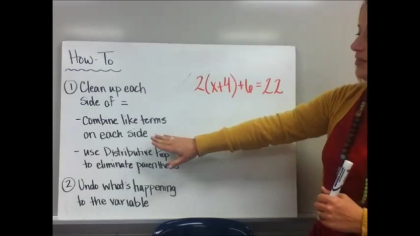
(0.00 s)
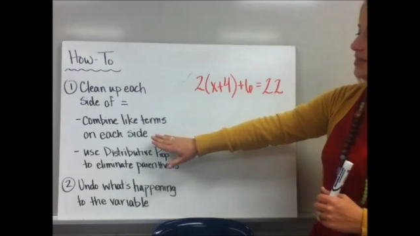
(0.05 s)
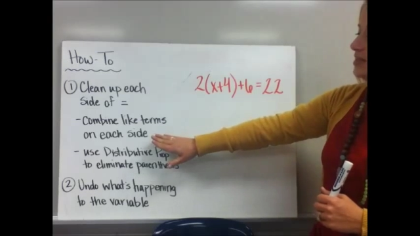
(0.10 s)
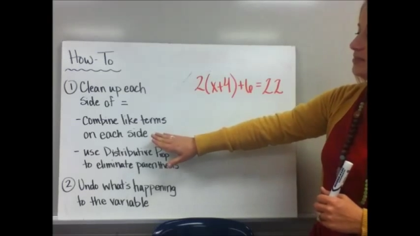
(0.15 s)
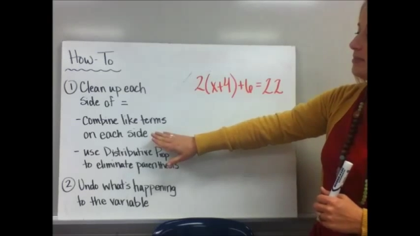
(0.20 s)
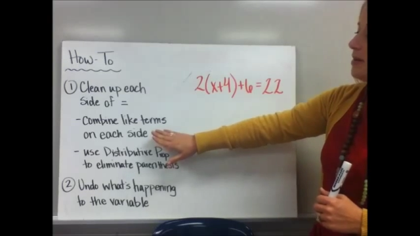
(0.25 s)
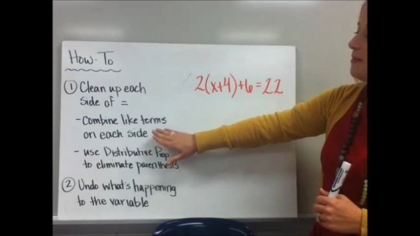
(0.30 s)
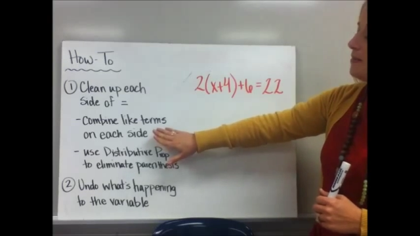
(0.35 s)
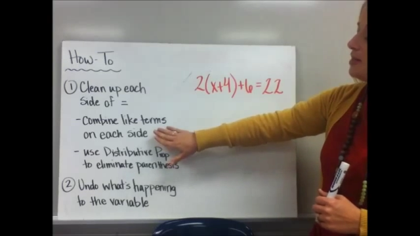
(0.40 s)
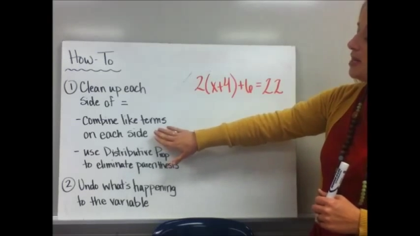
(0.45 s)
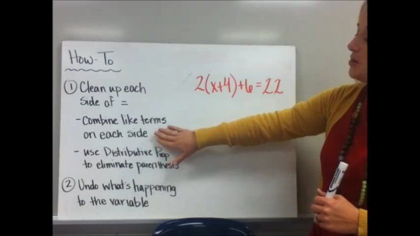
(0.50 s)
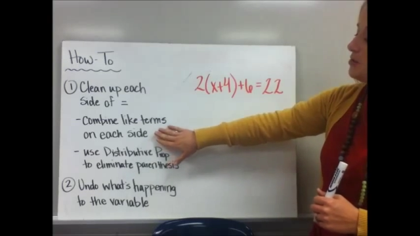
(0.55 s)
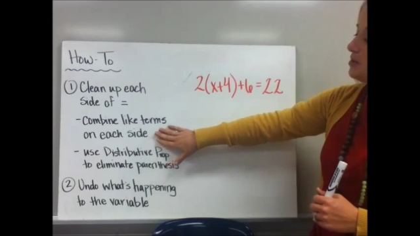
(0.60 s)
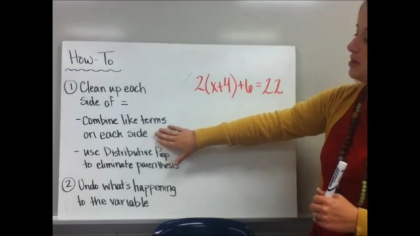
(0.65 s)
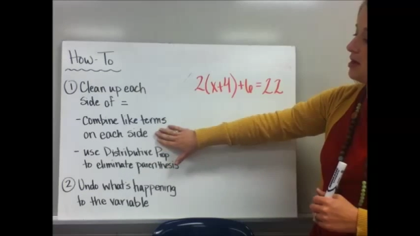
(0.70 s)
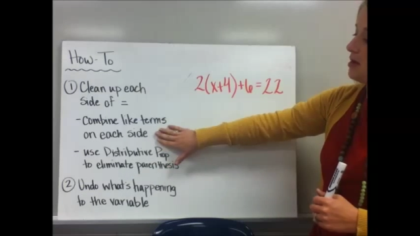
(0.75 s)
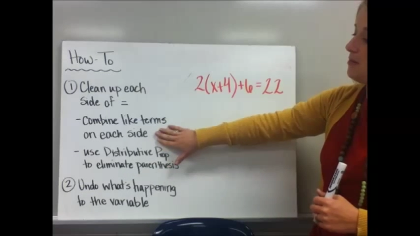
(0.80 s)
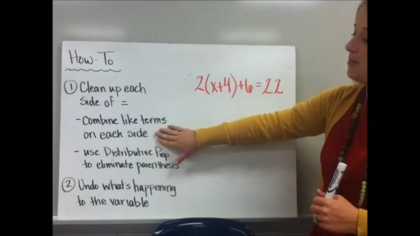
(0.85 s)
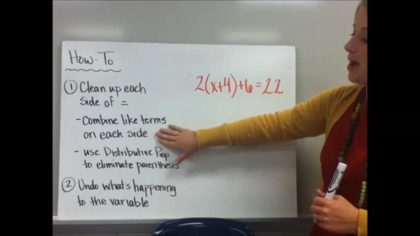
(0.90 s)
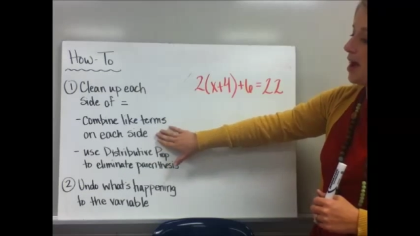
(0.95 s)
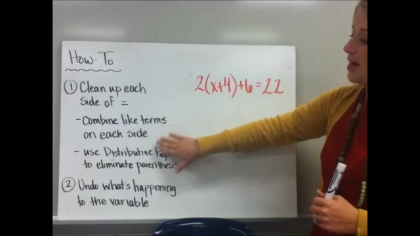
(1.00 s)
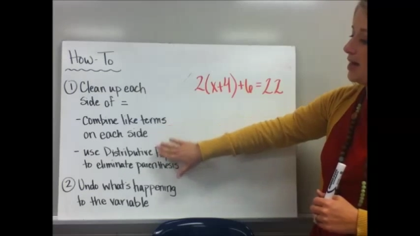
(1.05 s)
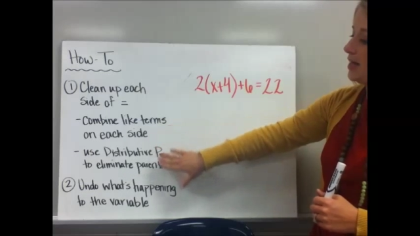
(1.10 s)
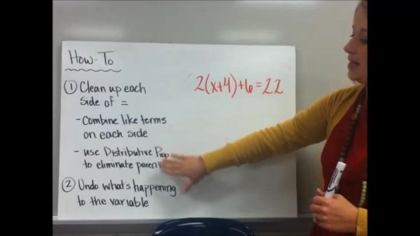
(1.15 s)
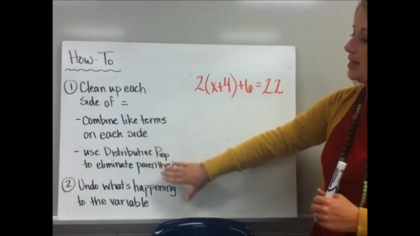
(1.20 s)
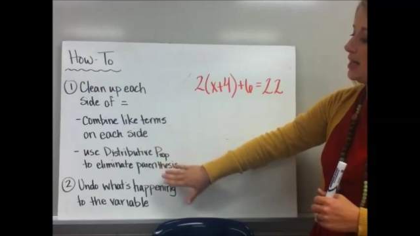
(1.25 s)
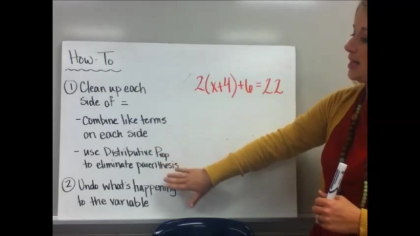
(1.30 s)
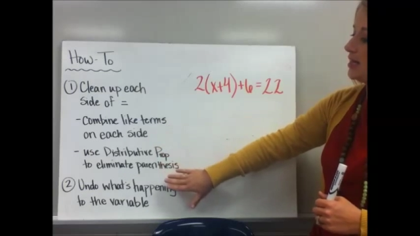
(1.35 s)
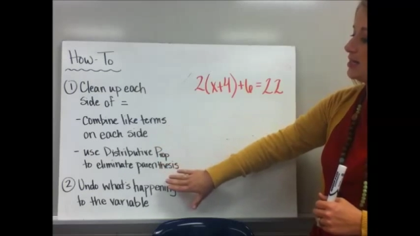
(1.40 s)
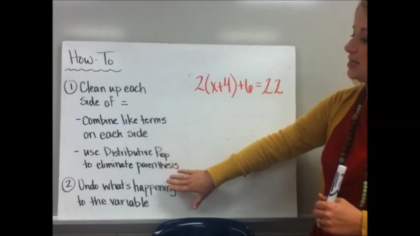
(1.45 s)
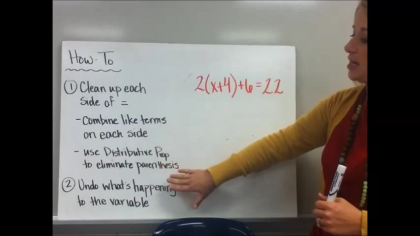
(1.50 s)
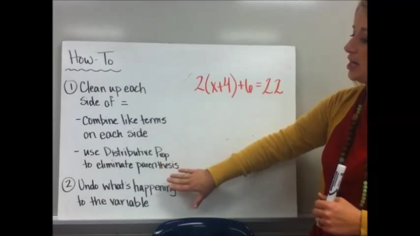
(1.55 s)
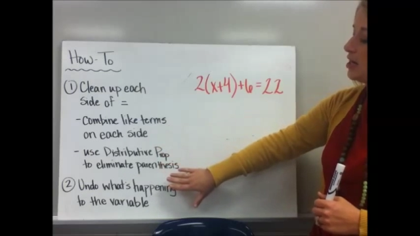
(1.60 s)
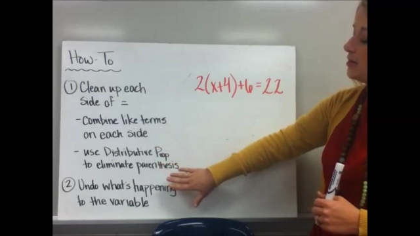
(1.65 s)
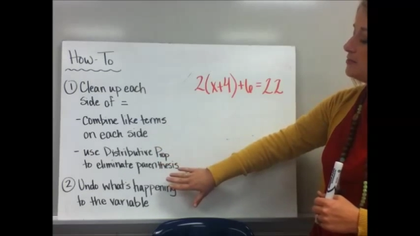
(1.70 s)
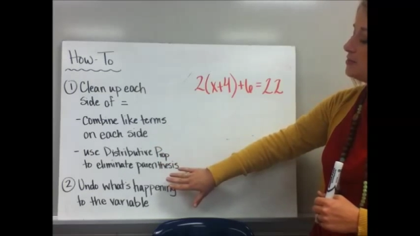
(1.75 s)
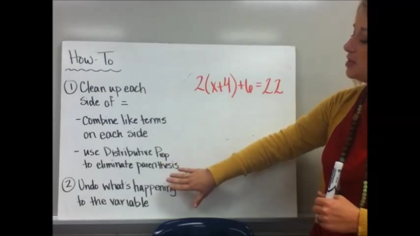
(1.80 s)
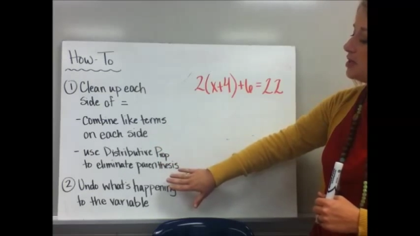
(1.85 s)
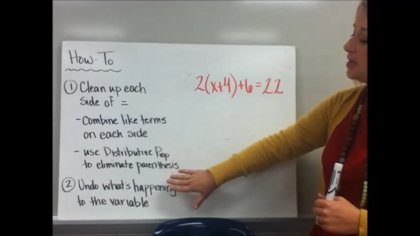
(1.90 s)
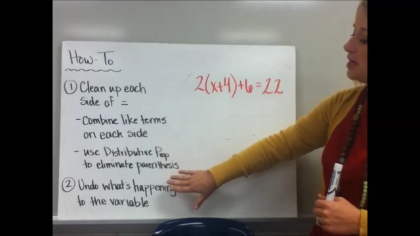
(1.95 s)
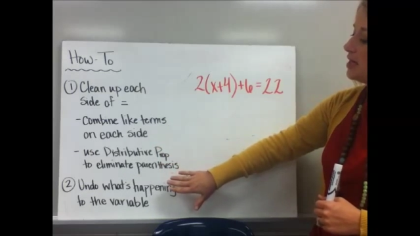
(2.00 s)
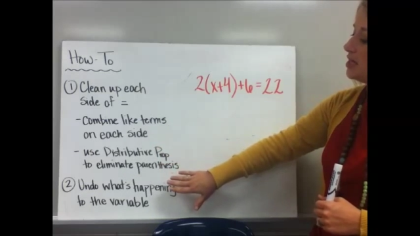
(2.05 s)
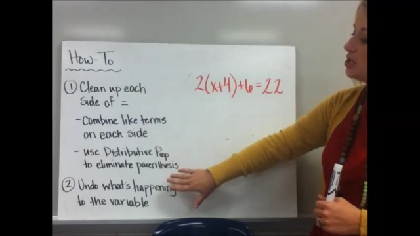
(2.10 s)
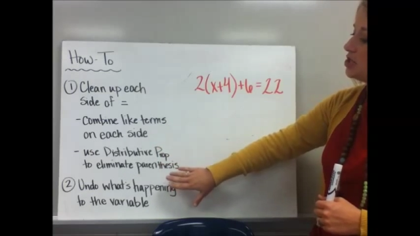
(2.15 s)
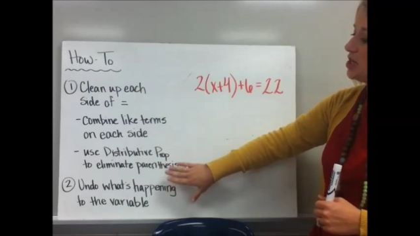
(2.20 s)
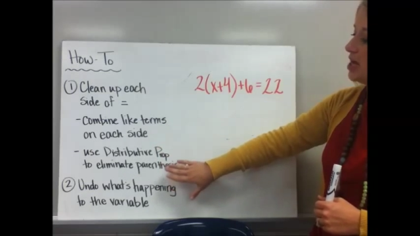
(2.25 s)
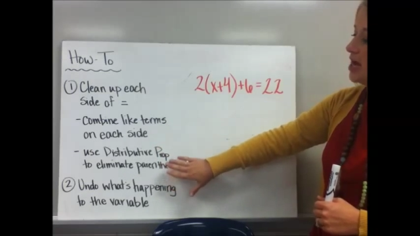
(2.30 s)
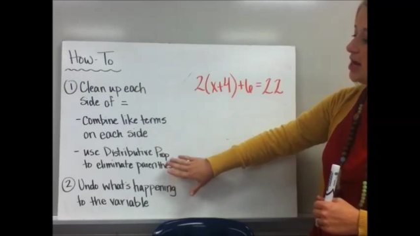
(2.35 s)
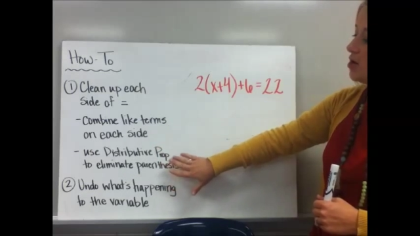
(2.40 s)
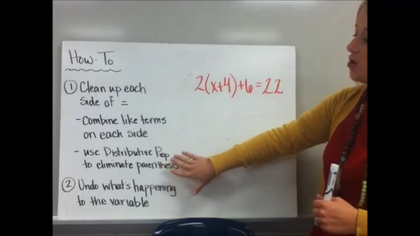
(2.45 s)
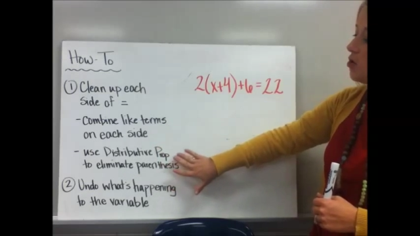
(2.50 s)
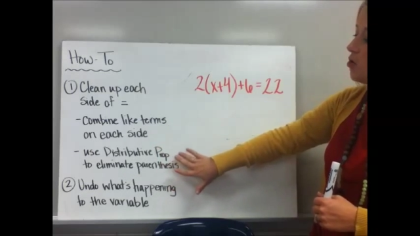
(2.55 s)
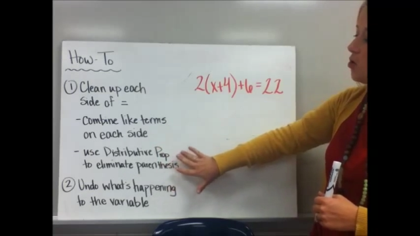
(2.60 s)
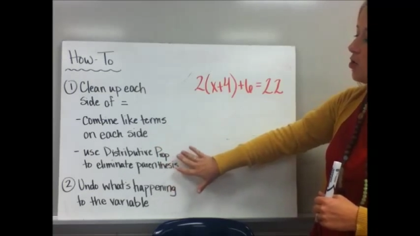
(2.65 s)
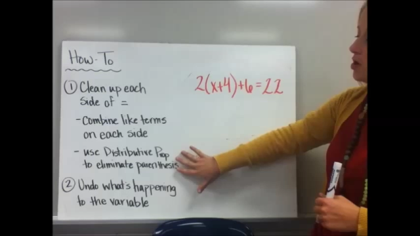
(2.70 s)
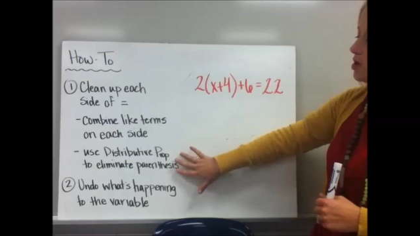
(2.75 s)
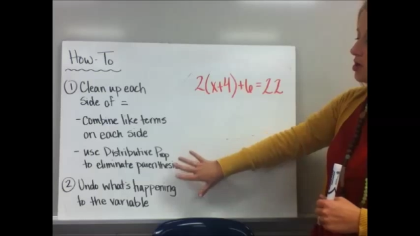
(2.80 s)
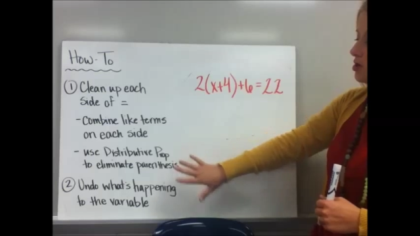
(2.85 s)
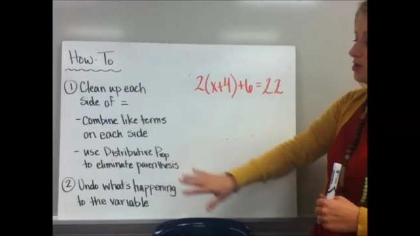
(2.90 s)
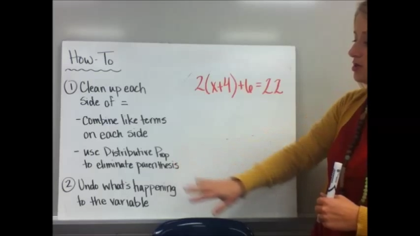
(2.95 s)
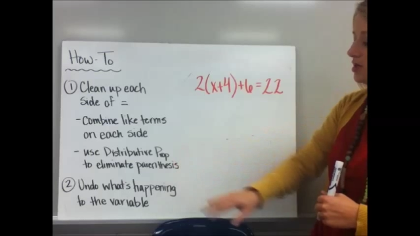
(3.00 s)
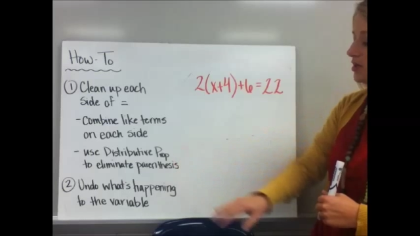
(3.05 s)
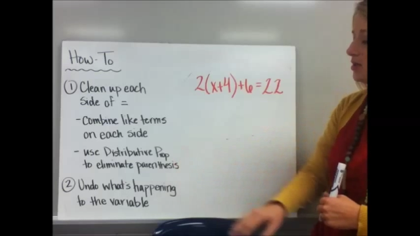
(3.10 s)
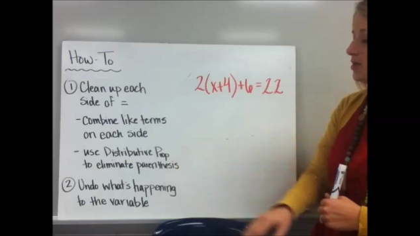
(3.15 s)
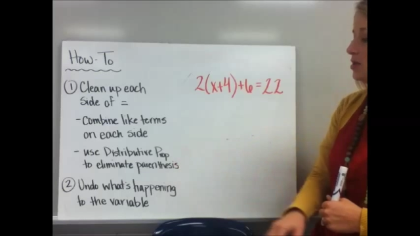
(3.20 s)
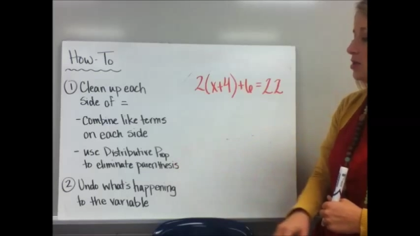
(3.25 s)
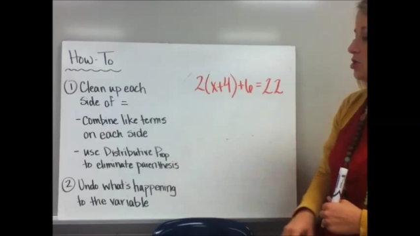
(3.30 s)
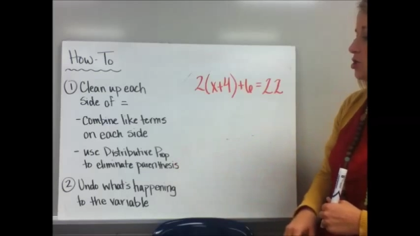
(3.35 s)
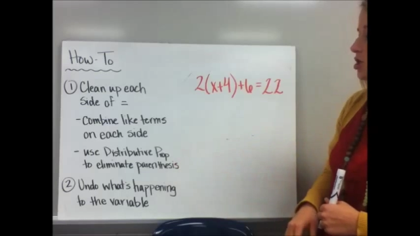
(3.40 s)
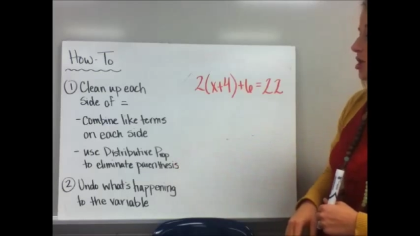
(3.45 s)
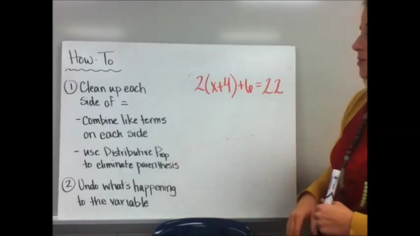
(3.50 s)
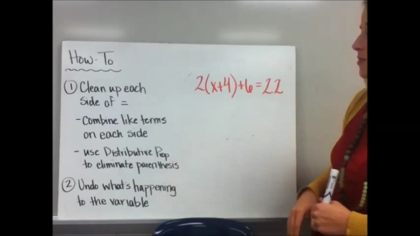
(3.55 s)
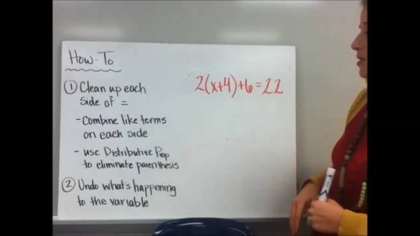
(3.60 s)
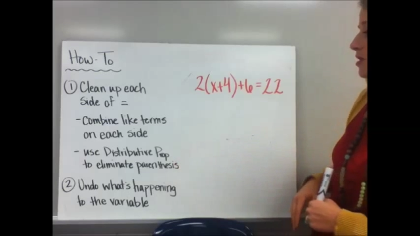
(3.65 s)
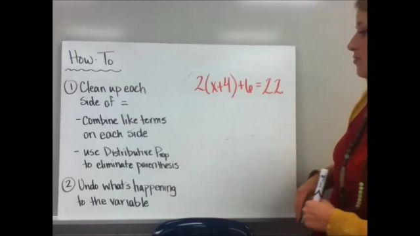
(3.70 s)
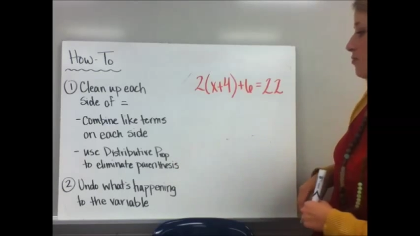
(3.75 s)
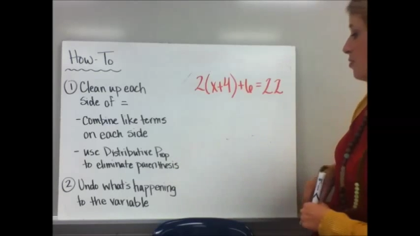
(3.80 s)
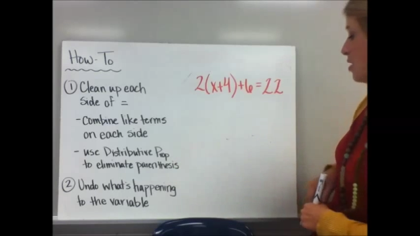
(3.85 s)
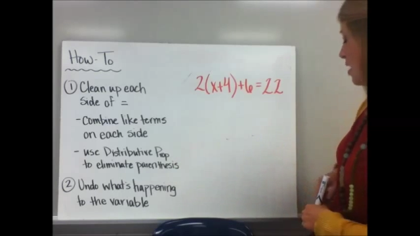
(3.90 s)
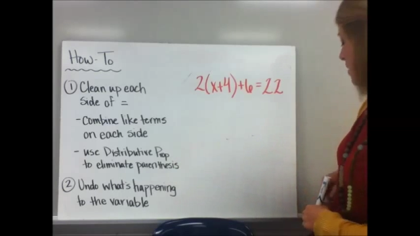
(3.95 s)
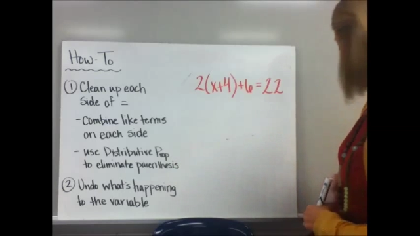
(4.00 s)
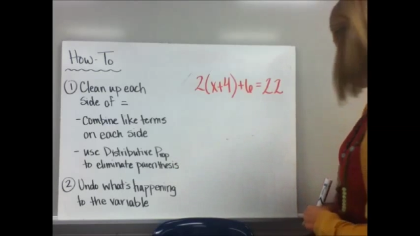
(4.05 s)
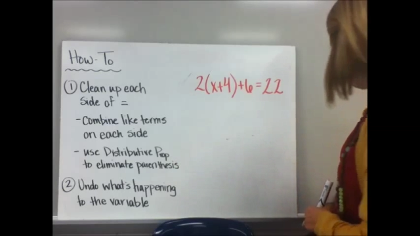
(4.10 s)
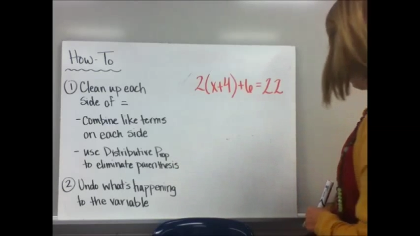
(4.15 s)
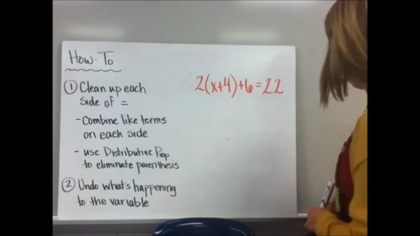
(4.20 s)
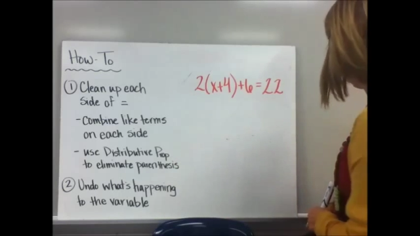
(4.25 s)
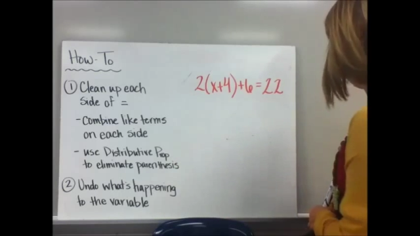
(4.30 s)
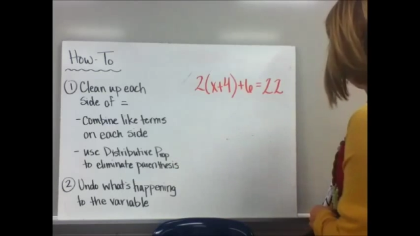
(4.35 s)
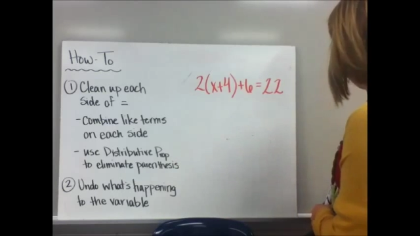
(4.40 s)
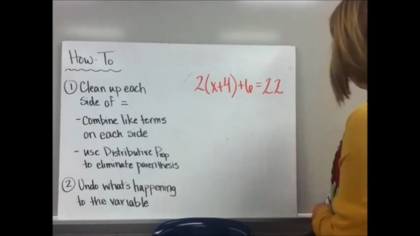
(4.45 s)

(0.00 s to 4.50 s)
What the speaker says: Nobody's mouth can be seen.